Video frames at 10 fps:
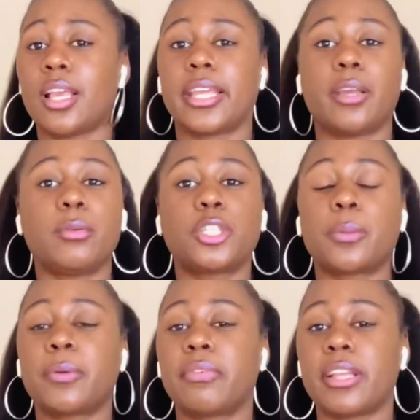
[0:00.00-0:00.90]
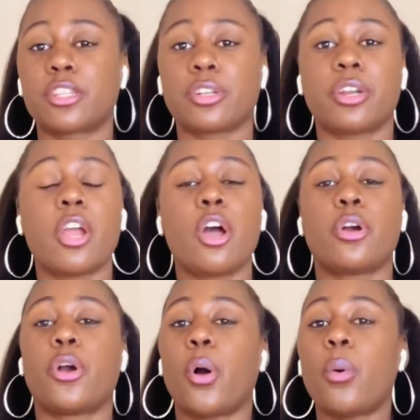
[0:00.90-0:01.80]
get with your professor,
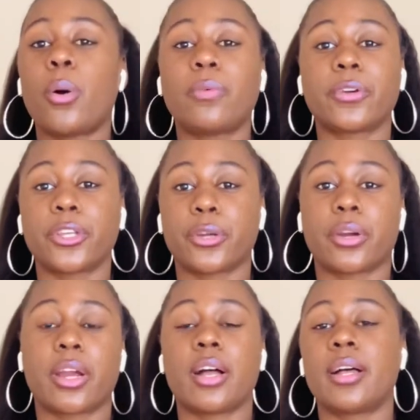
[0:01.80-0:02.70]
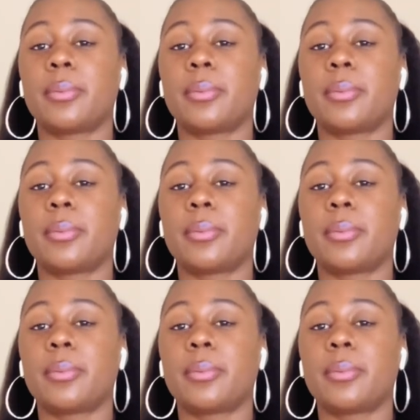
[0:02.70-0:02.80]
go over your